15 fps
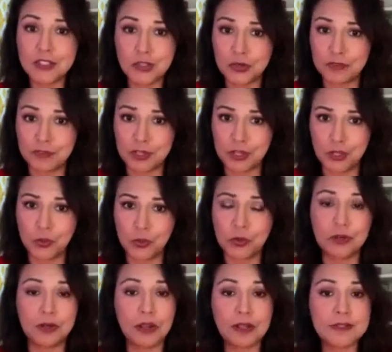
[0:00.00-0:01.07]
serving you
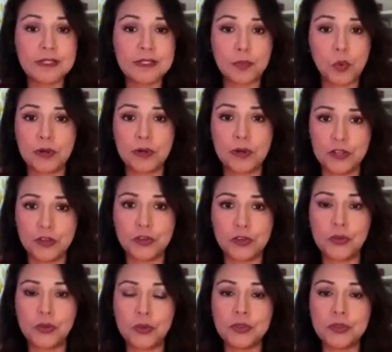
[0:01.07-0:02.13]
or not supporting your
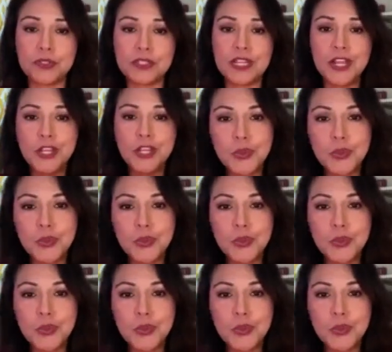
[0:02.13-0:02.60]
goals,